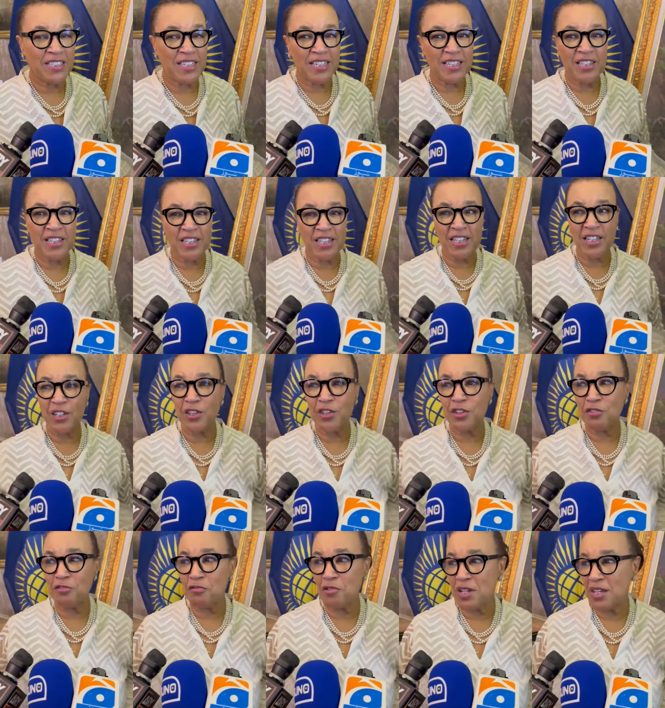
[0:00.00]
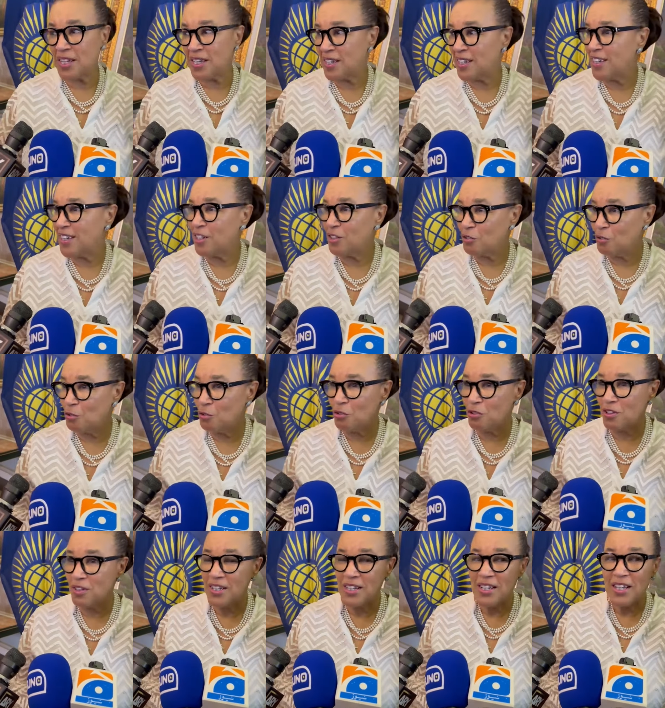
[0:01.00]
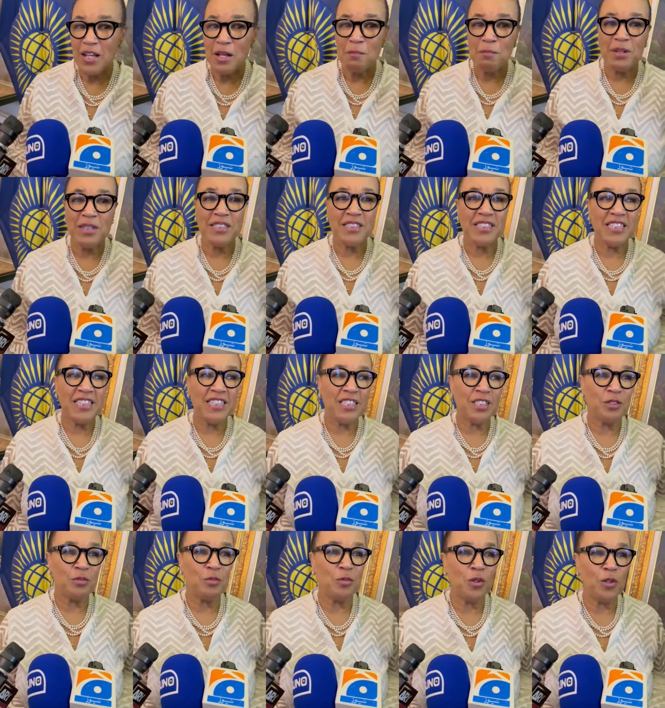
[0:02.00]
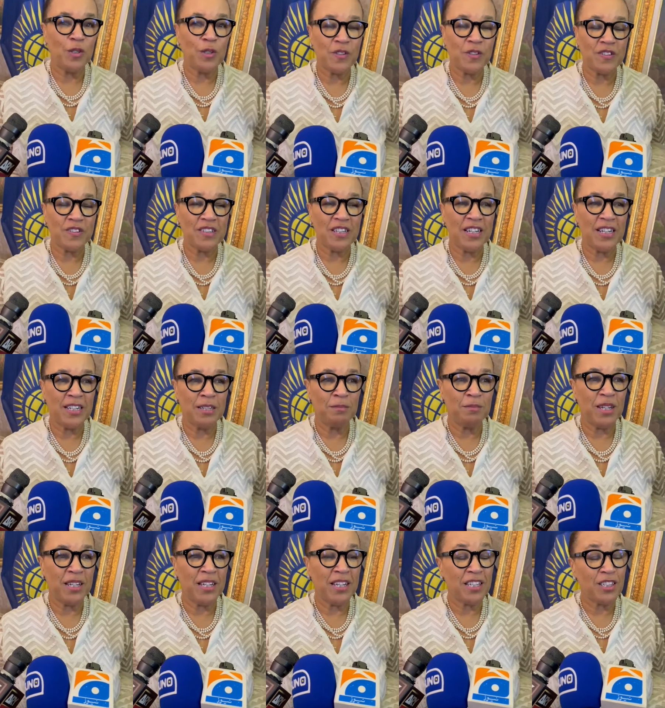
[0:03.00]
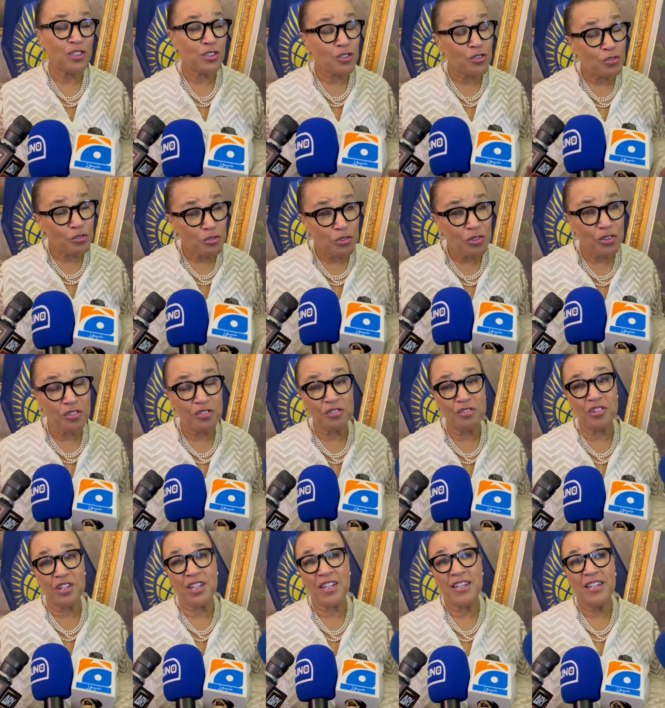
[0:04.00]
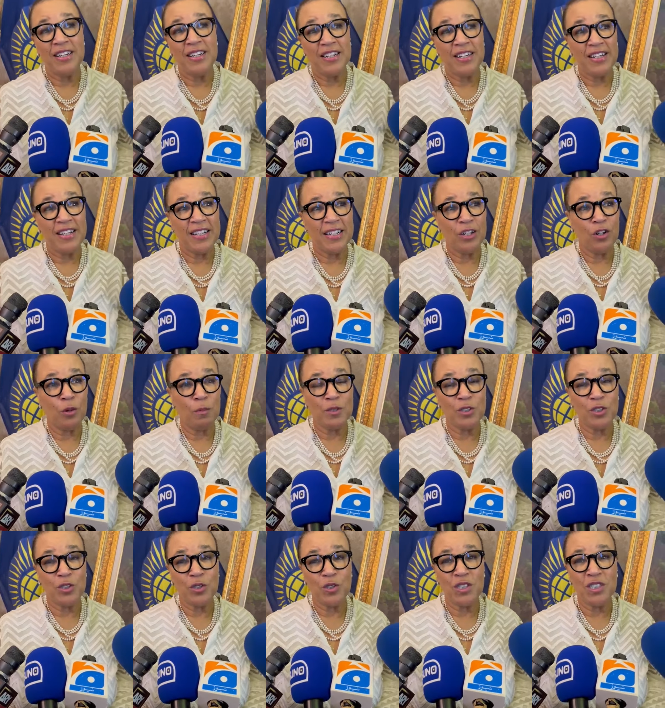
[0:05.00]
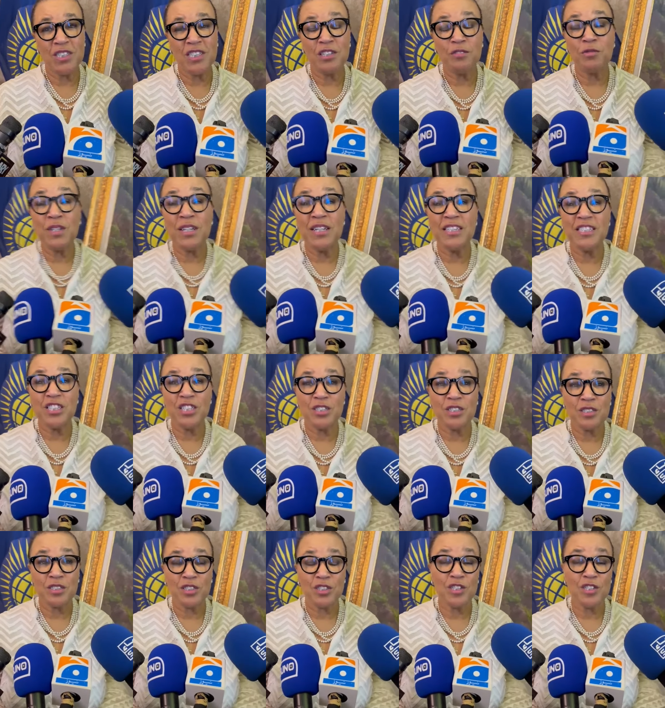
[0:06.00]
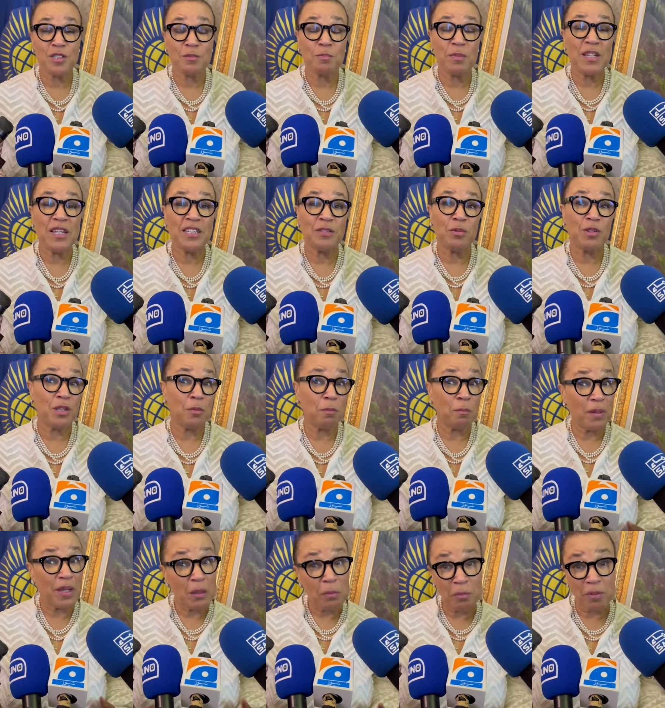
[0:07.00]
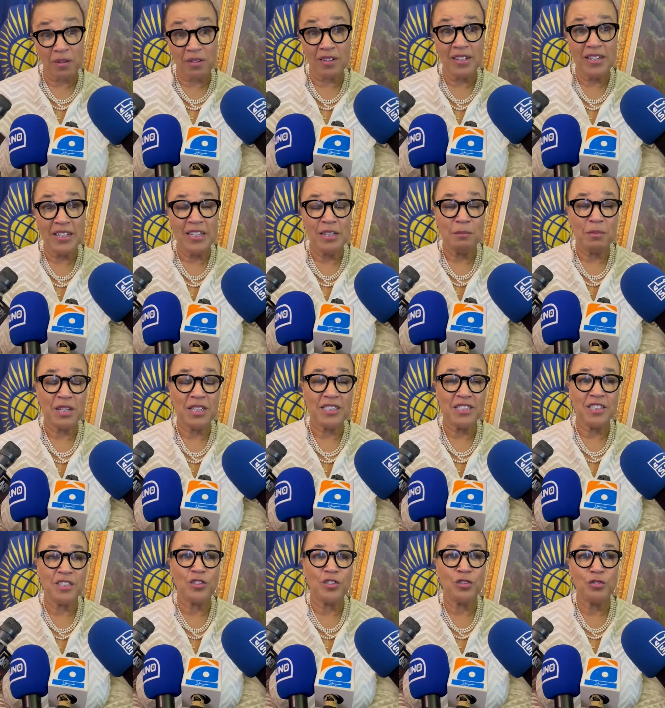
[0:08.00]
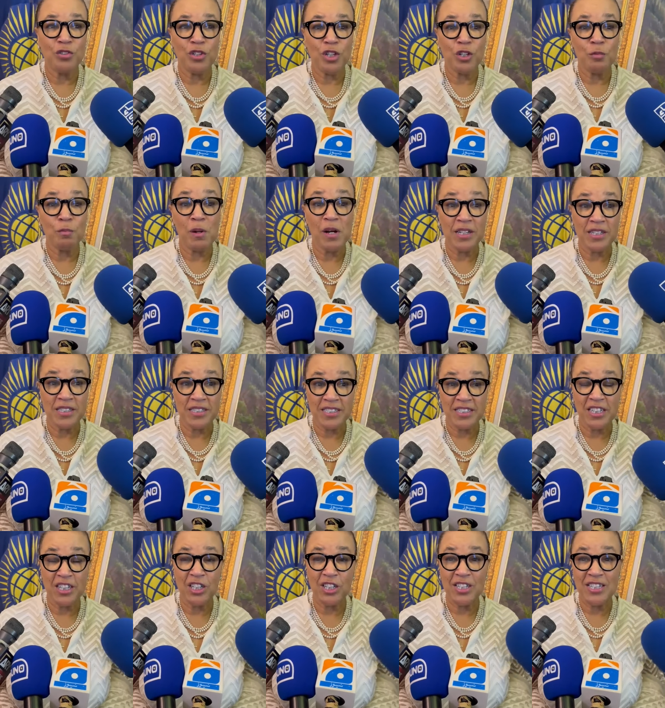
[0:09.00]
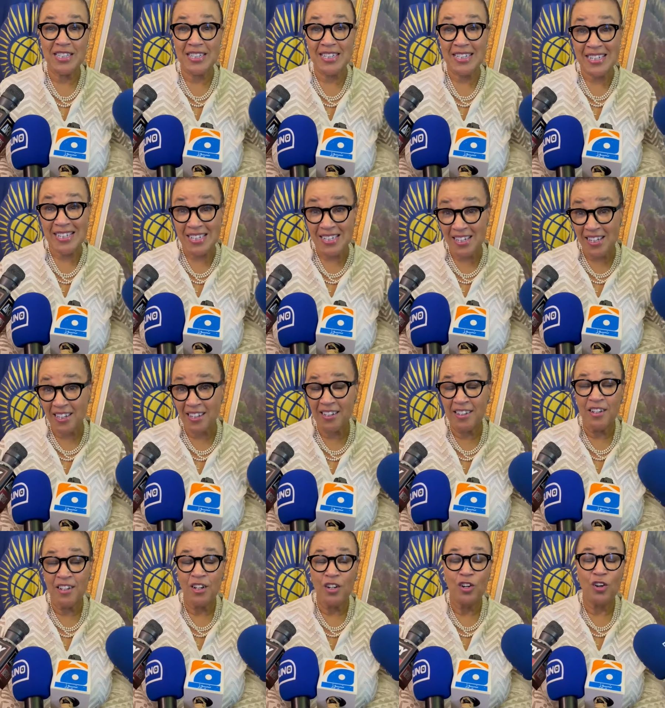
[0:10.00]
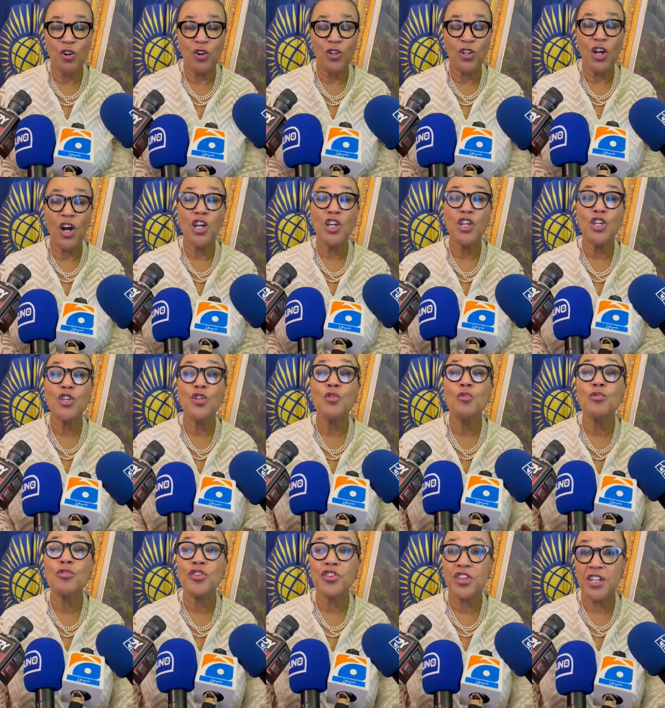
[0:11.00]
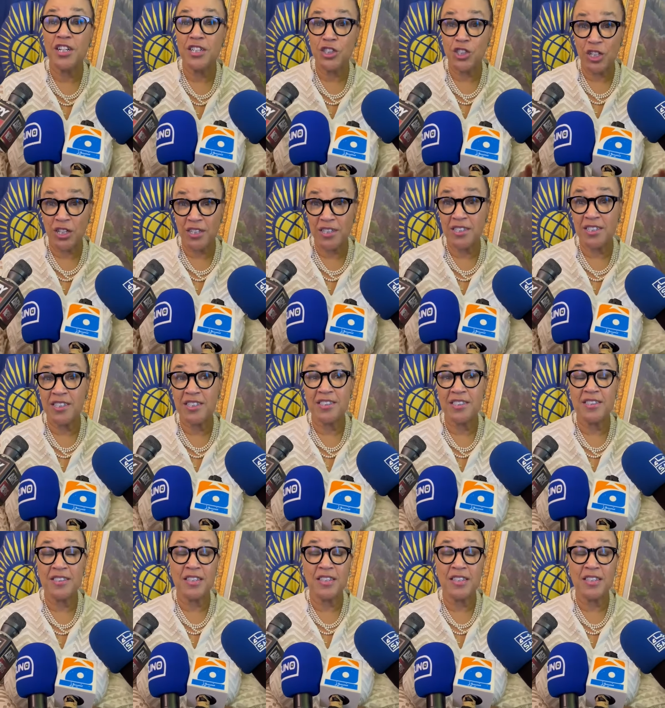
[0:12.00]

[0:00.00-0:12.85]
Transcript: I think, three in all. But it was an extraordinary opportunity, really, to speak with the people. Because, as you know, Pakistan is leading on our youth agenda.